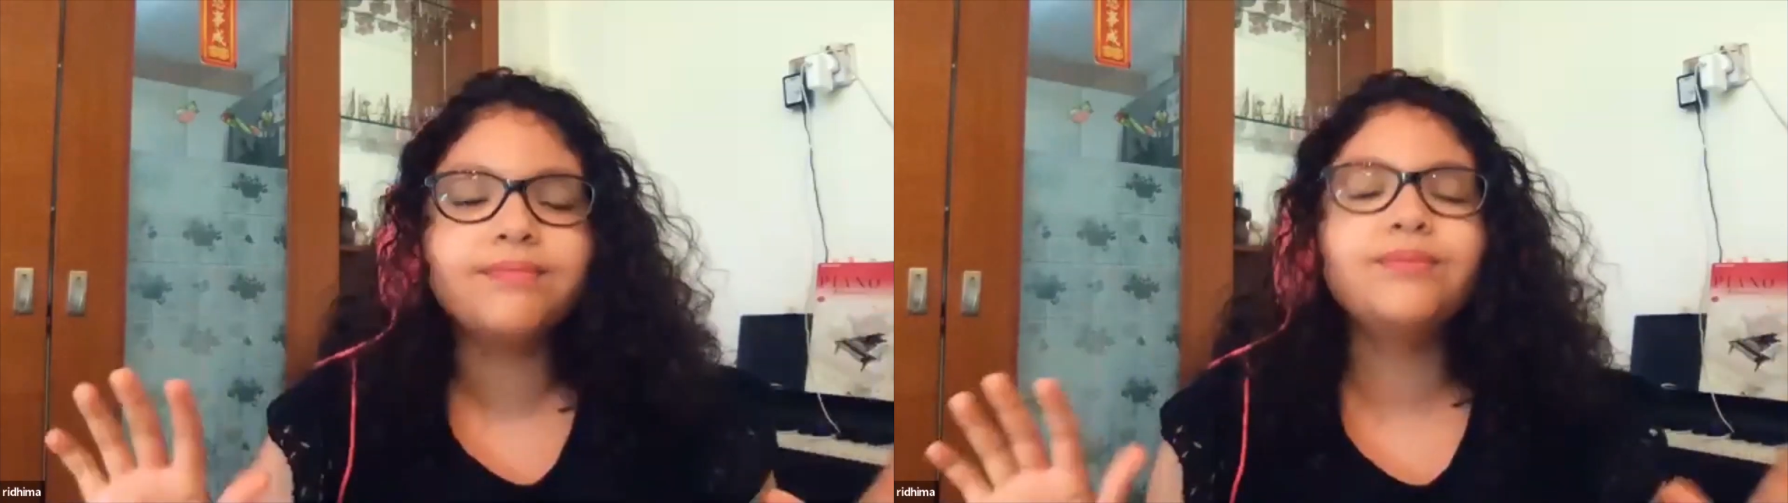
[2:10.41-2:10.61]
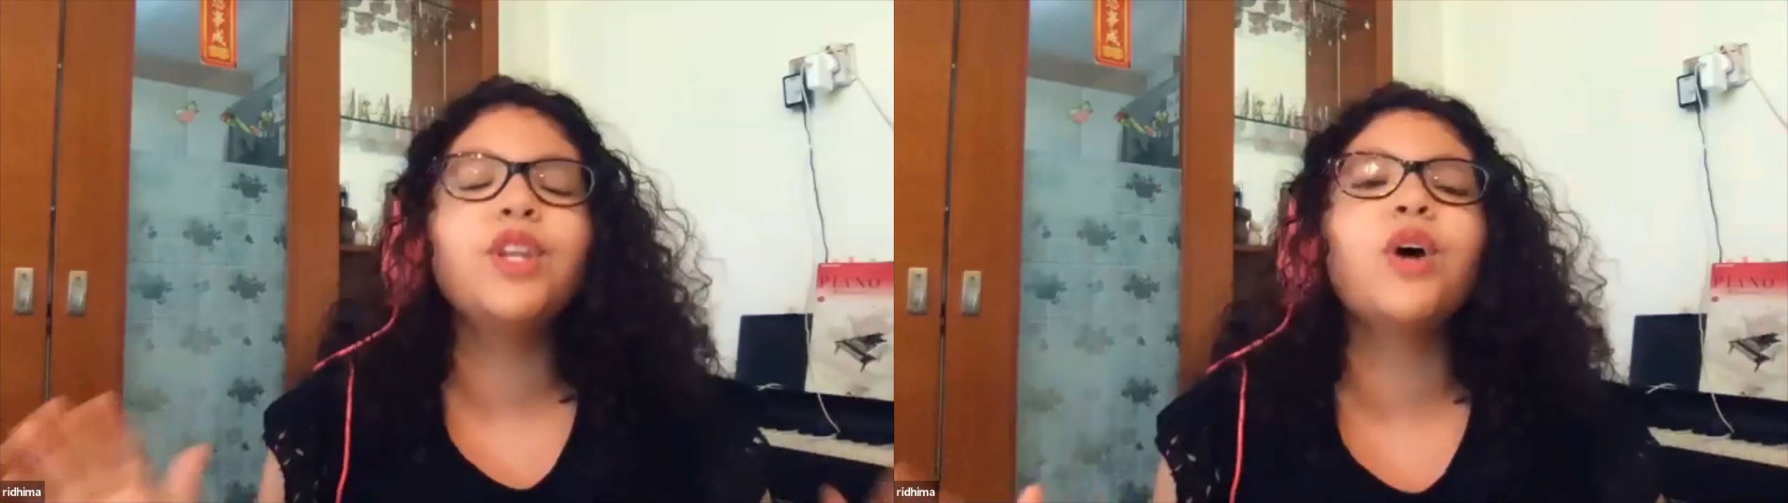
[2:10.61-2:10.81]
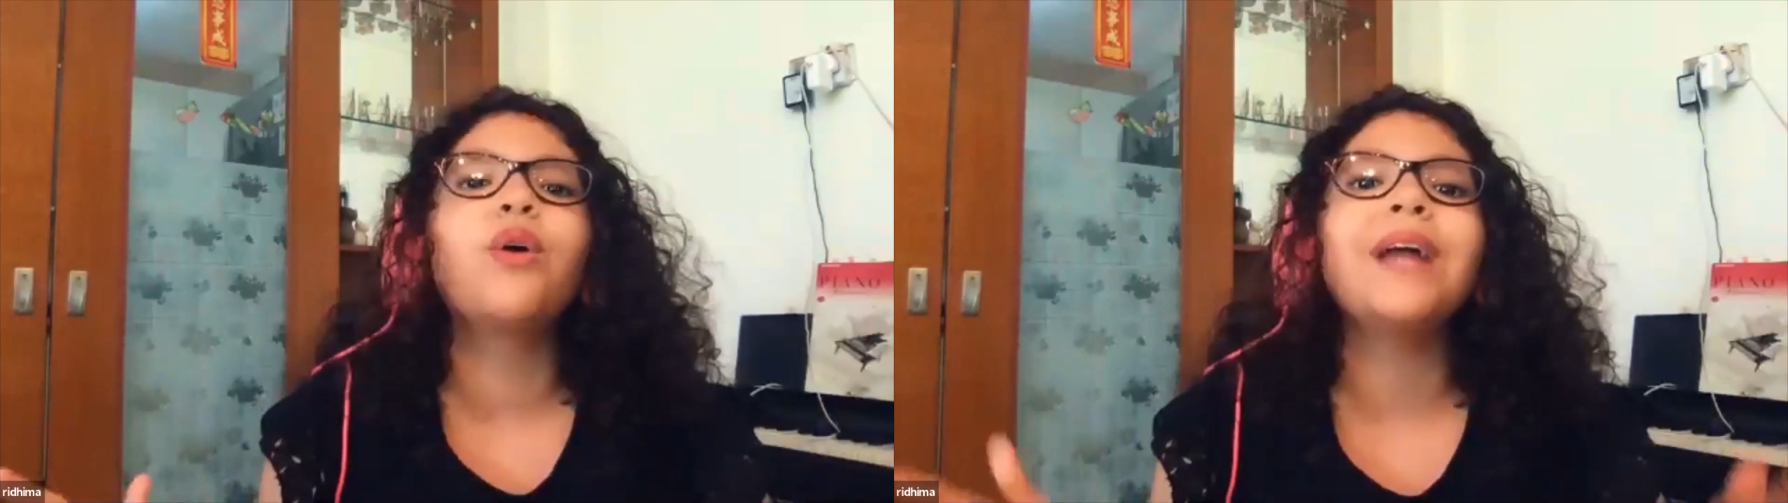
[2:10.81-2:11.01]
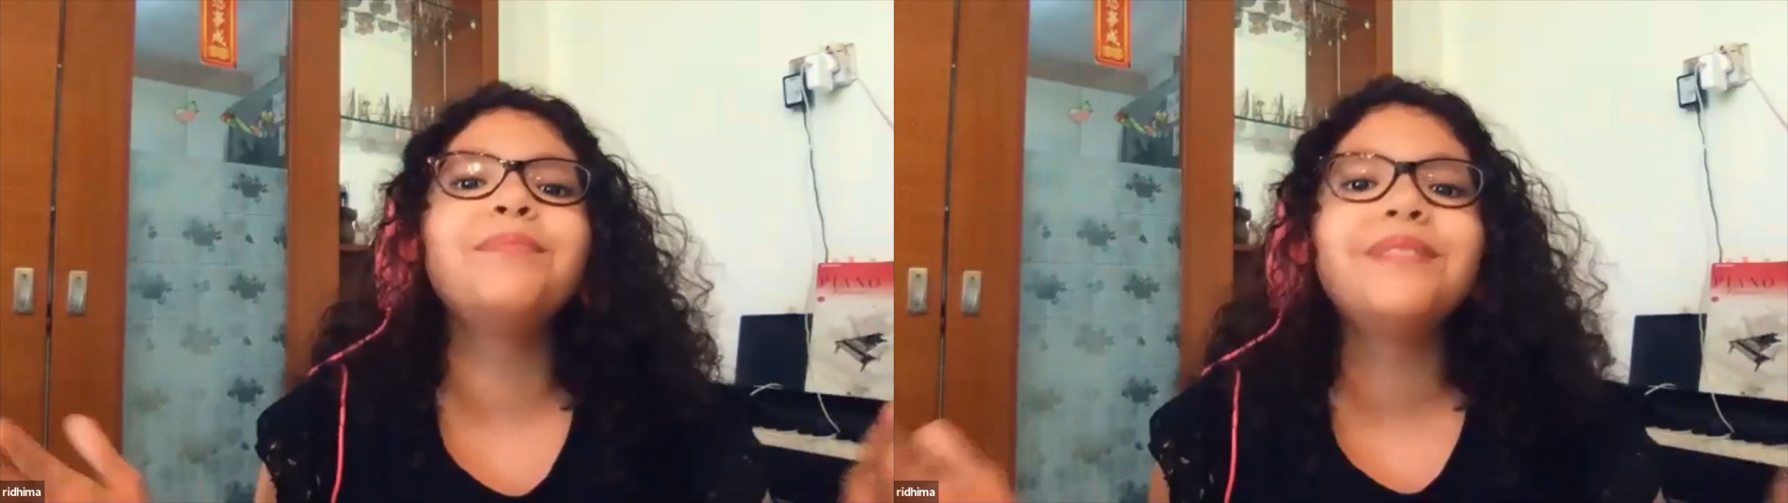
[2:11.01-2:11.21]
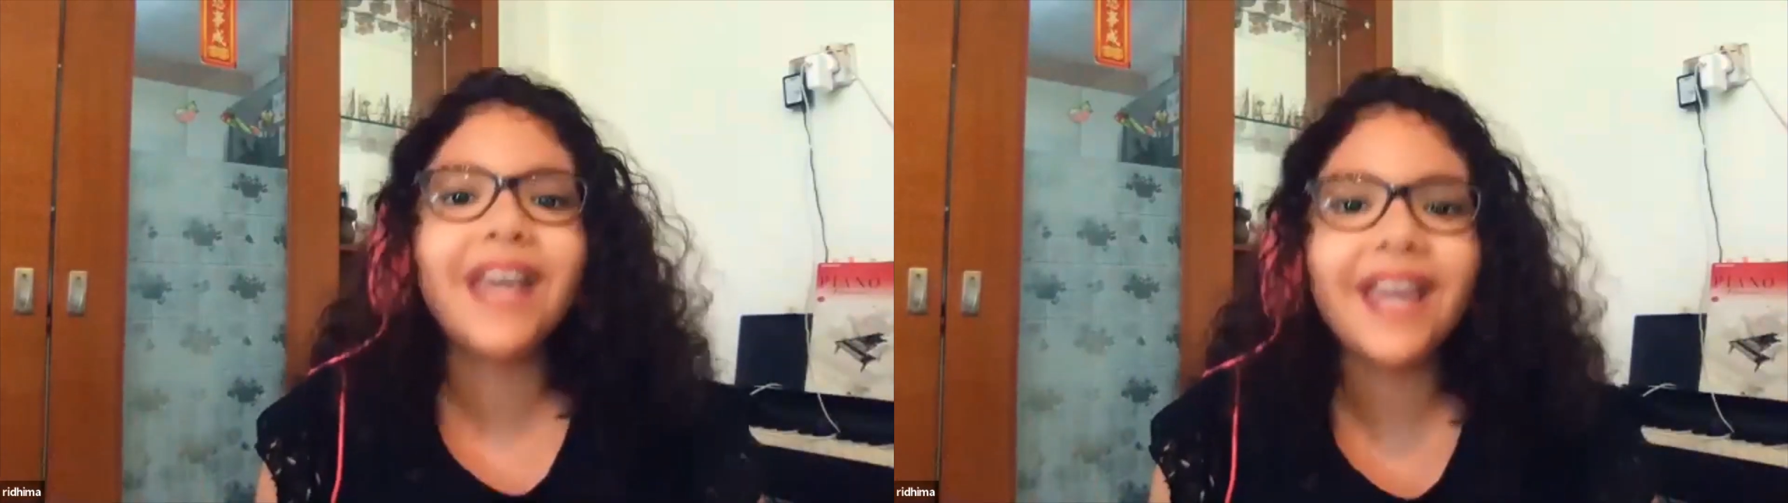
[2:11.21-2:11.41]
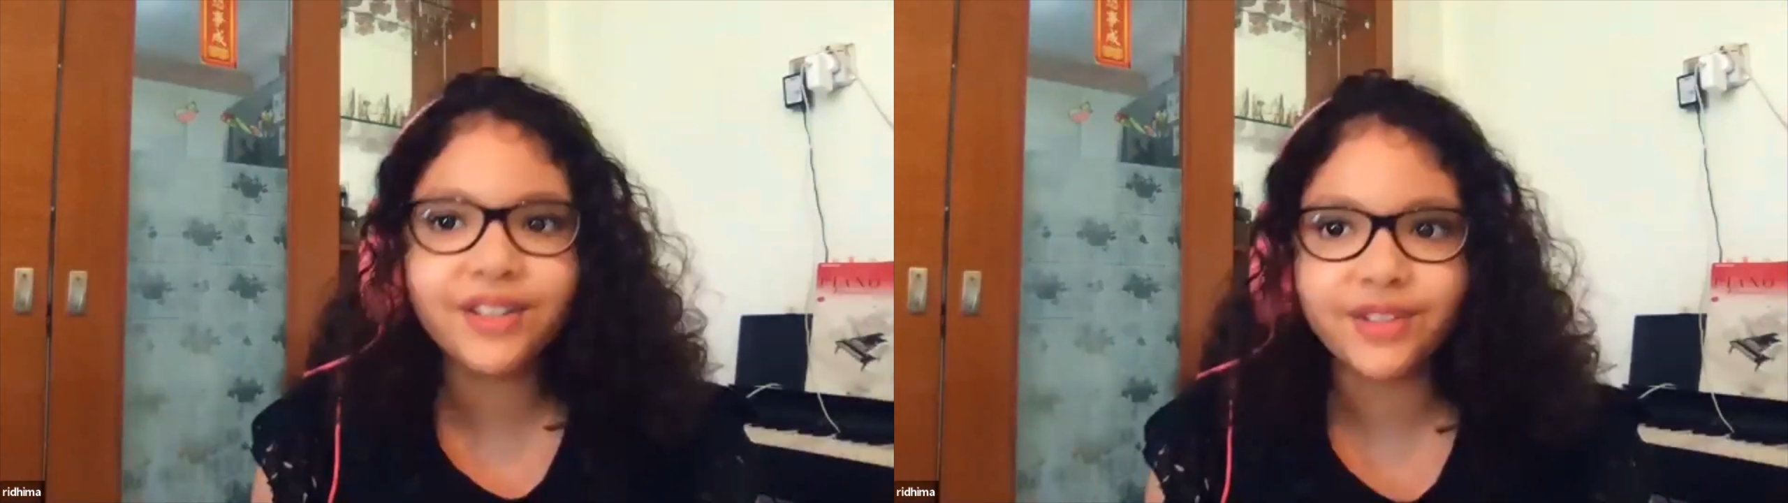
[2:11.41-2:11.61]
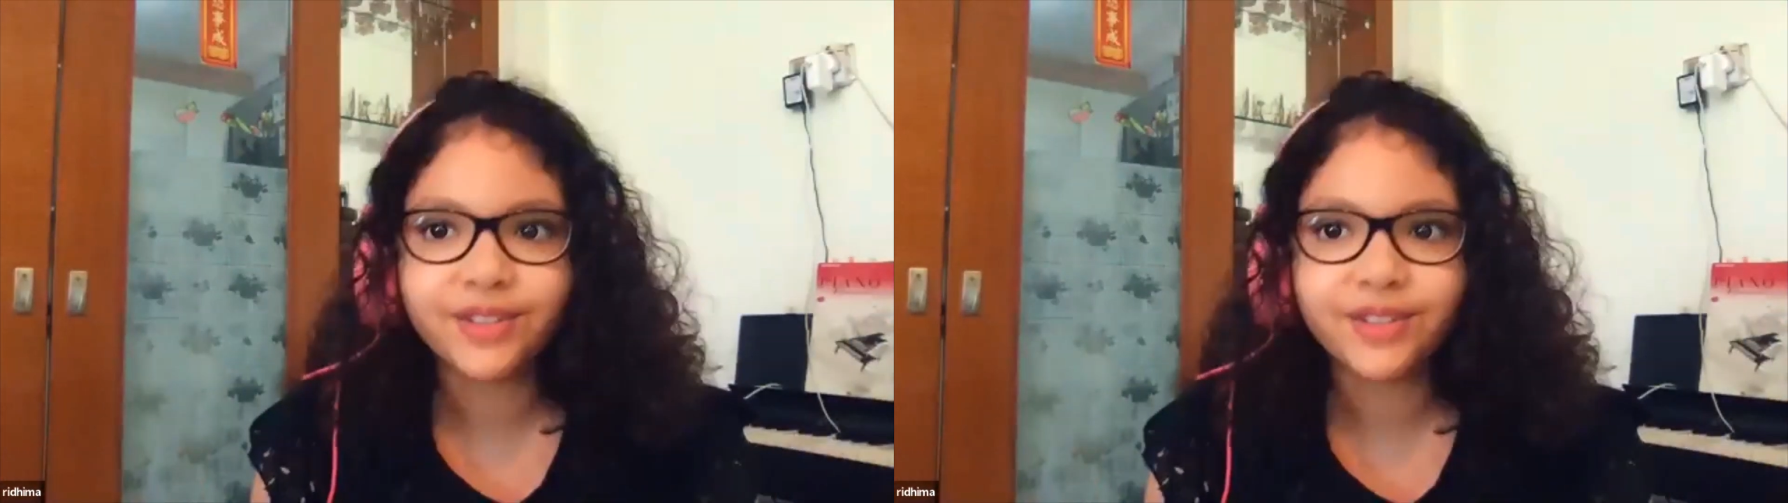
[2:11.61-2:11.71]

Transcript: no, I'm 10 years